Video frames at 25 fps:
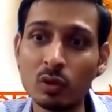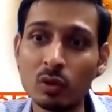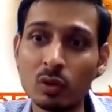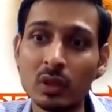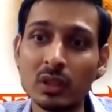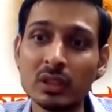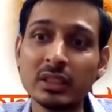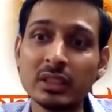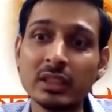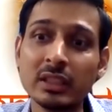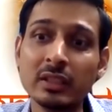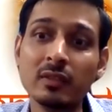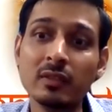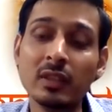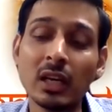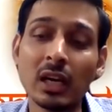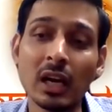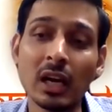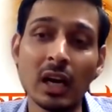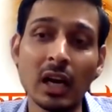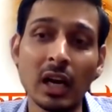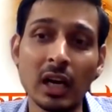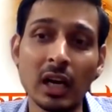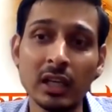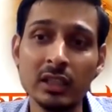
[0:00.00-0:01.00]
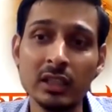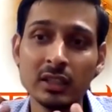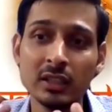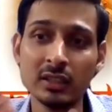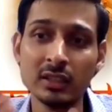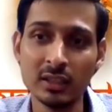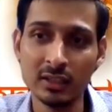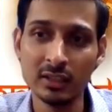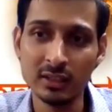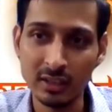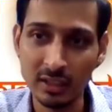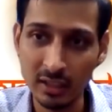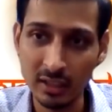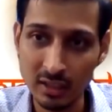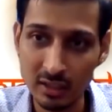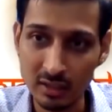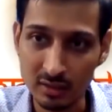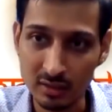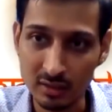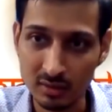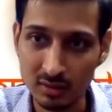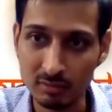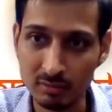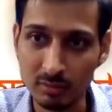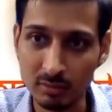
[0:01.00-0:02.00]
to achieve the highest
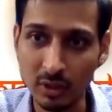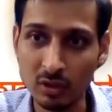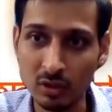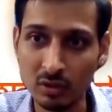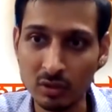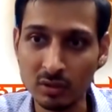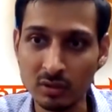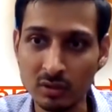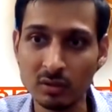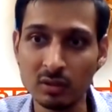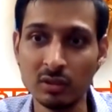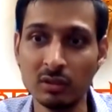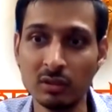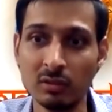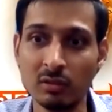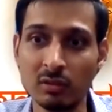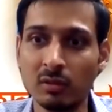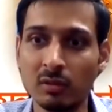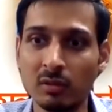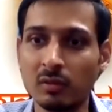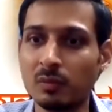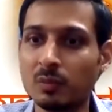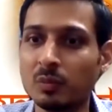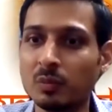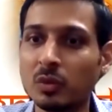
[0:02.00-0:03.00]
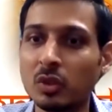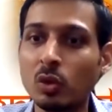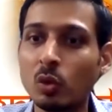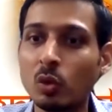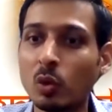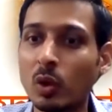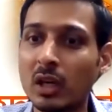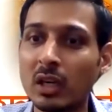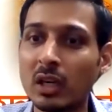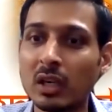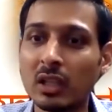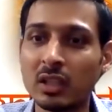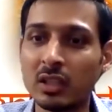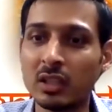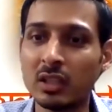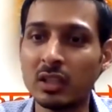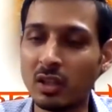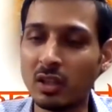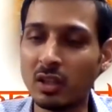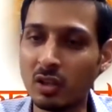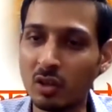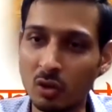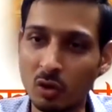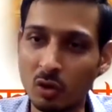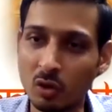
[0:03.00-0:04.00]
status because you are the
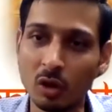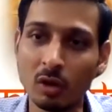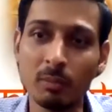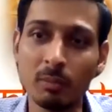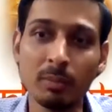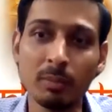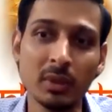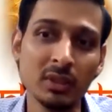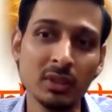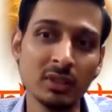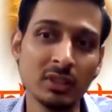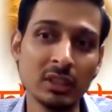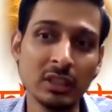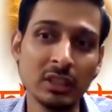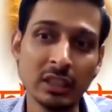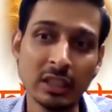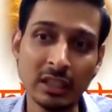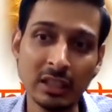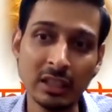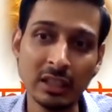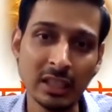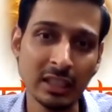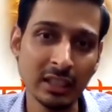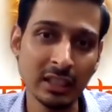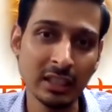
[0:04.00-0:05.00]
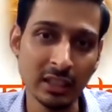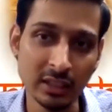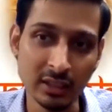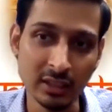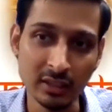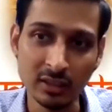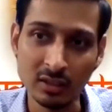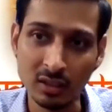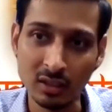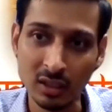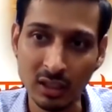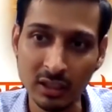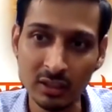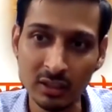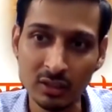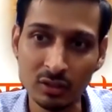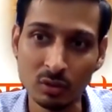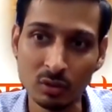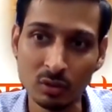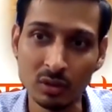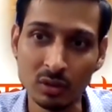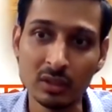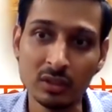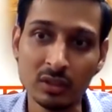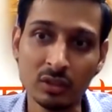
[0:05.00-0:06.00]
top person in that nation, right?
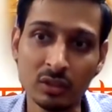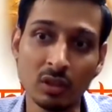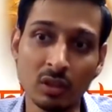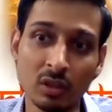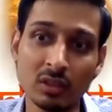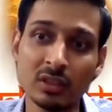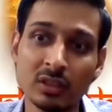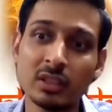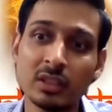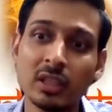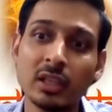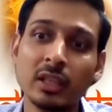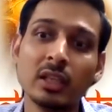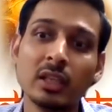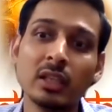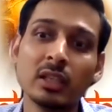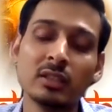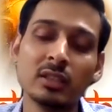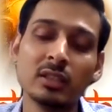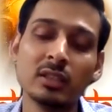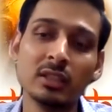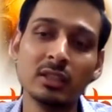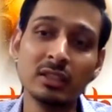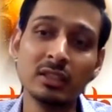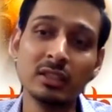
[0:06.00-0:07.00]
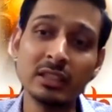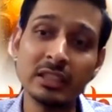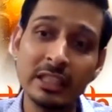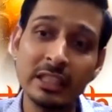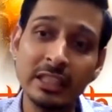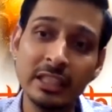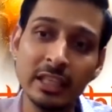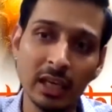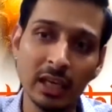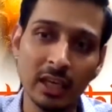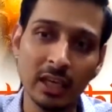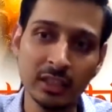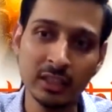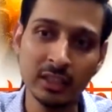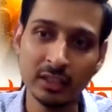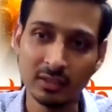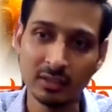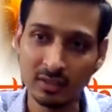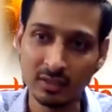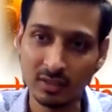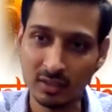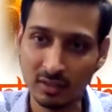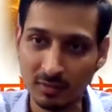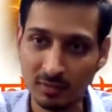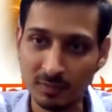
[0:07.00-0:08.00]
So your status is the
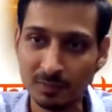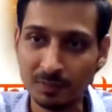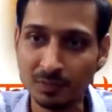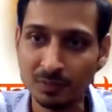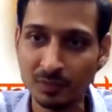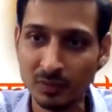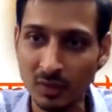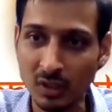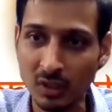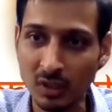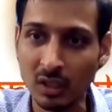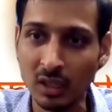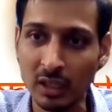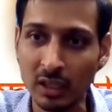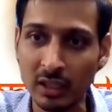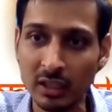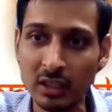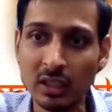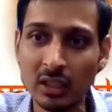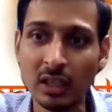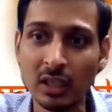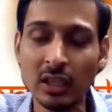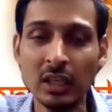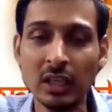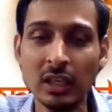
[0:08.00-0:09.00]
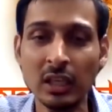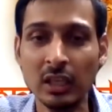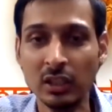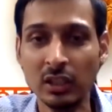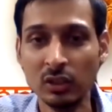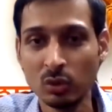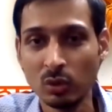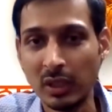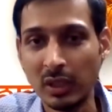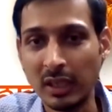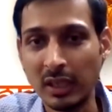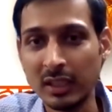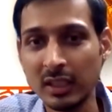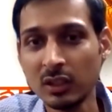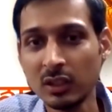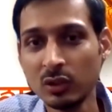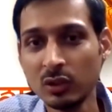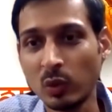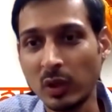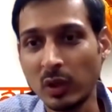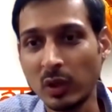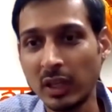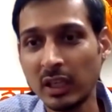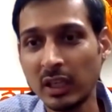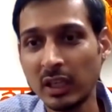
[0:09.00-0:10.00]
highest, right? So that is
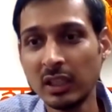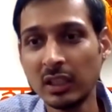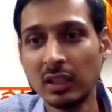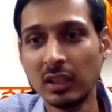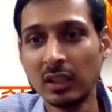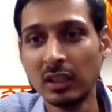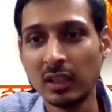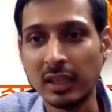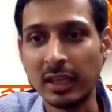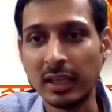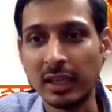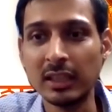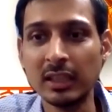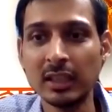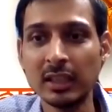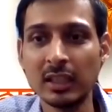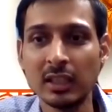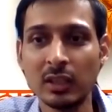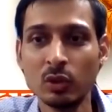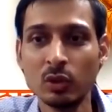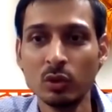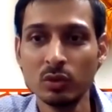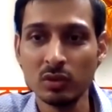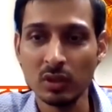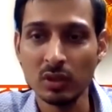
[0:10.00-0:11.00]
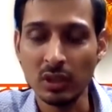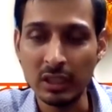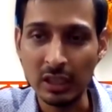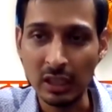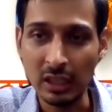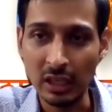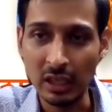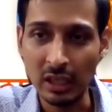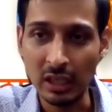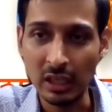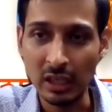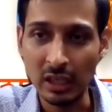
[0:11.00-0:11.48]
why the 10th house and